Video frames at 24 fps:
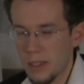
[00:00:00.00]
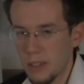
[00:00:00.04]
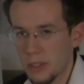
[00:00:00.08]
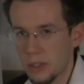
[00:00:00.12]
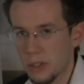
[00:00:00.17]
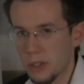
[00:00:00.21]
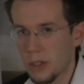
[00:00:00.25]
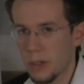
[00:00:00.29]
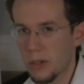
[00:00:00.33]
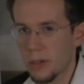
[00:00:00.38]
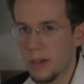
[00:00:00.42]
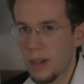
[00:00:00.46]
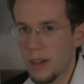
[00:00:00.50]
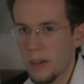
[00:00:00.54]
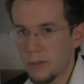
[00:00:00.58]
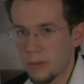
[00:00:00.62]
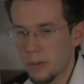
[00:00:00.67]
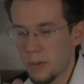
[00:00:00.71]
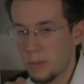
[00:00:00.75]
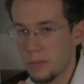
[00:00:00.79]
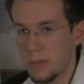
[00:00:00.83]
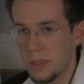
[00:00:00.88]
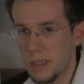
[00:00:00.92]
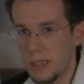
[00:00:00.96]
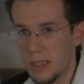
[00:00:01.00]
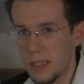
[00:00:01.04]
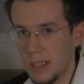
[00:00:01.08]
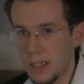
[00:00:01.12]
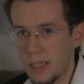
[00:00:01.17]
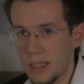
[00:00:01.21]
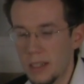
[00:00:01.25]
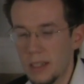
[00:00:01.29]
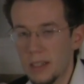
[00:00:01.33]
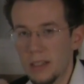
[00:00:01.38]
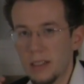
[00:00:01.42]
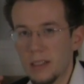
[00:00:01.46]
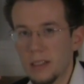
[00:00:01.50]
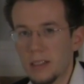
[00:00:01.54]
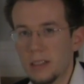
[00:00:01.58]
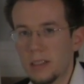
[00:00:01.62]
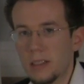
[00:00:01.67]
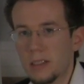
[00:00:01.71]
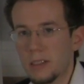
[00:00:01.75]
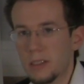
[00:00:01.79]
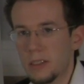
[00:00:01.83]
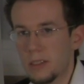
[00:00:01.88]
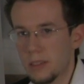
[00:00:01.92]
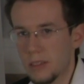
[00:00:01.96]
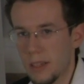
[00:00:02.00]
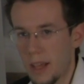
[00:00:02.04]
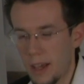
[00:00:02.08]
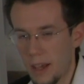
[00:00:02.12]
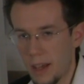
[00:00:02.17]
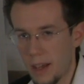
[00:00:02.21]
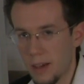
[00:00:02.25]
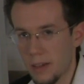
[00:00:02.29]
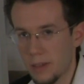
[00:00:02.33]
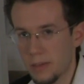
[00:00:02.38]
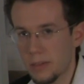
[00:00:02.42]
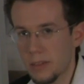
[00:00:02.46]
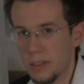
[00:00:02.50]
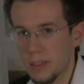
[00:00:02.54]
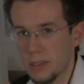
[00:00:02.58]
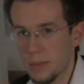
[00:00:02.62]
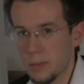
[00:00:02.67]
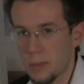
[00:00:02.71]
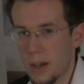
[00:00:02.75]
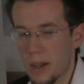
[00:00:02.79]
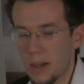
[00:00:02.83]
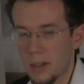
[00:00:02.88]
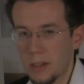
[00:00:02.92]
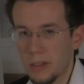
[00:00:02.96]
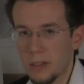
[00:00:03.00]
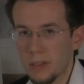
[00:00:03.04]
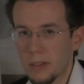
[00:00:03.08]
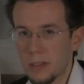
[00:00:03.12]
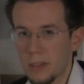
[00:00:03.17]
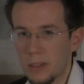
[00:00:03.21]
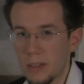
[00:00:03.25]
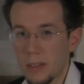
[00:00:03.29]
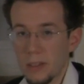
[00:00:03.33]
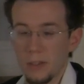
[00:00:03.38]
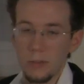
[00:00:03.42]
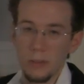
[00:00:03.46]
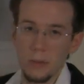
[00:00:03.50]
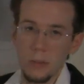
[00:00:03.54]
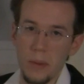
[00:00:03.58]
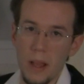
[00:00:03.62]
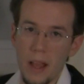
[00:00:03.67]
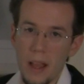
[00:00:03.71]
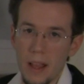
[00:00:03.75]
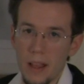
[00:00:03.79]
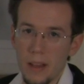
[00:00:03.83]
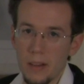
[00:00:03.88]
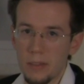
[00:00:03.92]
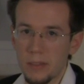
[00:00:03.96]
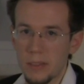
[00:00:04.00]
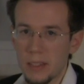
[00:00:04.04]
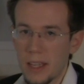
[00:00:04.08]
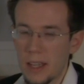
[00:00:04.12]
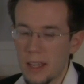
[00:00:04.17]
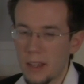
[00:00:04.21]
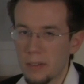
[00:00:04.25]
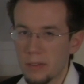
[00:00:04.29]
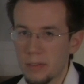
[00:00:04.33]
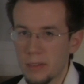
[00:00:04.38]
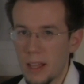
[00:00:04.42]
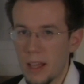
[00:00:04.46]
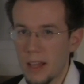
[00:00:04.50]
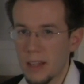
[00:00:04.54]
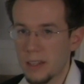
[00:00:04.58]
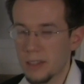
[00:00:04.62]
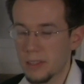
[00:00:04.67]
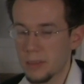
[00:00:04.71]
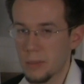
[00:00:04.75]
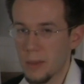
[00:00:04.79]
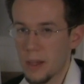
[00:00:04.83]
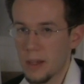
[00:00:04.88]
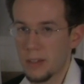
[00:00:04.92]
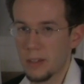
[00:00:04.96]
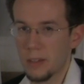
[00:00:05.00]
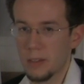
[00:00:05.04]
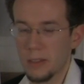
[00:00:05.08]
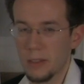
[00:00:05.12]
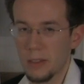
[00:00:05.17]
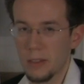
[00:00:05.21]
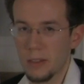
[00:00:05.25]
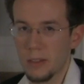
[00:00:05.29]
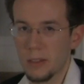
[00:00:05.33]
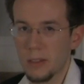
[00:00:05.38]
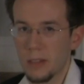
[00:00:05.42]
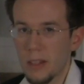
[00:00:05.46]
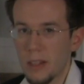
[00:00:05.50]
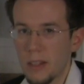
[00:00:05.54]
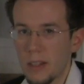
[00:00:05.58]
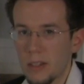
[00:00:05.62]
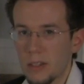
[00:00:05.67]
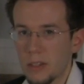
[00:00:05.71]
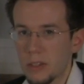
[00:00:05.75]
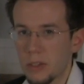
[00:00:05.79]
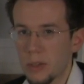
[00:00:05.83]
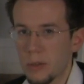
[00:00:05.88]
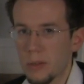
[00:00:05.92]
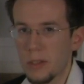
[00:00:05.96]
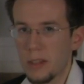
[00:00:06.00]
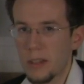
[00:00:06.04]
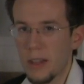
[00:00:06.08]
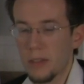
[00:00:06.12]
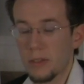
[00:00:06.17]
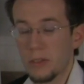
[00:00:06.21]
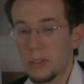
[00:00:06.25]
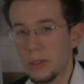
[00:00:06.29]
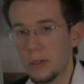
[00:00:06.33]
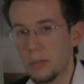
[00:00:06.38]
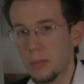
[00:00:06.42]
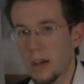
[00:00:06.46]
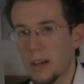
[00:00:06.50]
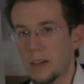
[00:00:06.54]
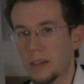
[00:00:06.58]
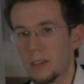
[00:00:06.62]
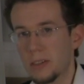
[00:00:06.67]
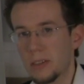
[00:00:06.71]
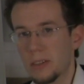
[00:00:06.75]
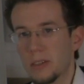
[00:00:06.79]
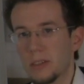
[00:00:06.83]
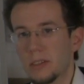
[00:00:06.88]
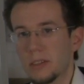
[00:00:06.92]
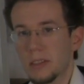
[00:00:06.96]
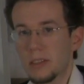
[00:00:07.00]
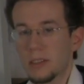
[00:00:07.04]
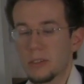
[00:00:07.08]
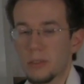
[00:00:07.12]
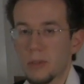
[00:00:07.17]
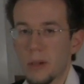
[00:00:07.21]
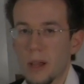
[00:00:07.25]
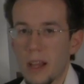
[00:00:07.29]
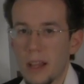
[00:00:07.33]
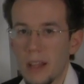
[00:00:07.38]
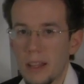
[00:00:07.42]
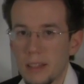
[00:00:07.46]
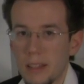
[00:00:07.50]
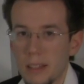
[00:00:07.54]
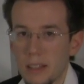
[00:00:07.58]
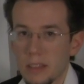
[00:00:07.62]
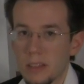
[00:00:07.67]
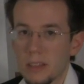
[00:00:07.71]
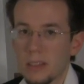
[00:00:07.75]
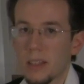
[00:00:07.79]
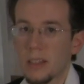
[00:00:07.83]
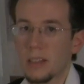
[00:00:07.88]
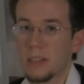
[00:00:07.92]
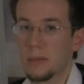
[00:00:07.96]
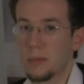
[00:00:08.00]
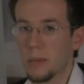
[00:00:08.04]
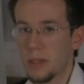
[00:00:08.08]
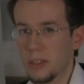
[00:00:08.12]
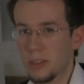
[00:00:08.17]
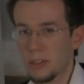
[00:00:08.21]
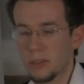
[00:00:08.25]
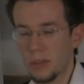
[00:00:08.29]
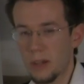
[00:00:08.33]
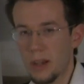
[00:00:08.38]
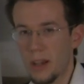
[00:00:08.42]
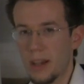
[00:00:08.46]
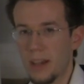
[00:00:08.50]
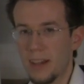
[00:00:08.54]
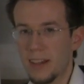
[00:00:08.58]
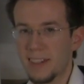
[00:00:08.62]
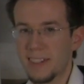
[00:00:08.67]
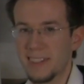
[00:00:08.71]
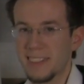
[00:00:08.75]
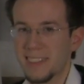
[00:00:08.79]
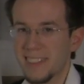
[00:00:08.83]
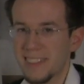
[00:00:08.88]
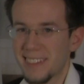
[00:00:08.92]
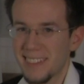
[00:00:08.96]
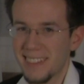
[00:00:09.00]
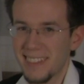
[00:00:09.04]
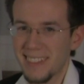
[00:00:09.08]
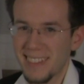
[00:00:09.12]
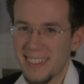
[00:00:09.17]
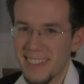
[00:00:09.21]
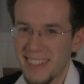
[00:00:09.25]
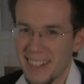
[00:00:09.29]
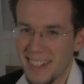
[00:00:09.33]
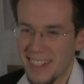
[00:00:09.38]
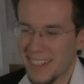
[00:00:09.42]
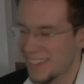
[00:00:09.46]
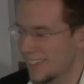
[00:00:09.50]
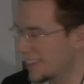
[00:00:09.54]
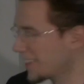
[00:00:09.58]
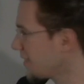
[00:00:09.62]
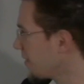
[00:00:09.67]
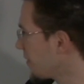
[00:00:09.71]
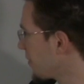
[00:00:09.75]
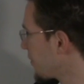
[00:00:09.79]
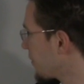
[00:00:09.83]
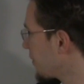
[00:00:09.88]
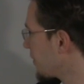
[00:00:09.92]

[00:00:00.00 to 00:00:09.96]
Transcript: So from D to F is a minor third, and from F to A flat is a minor third. So when you have 2 minor thirds in a triad, that's a diminished triad. Okay?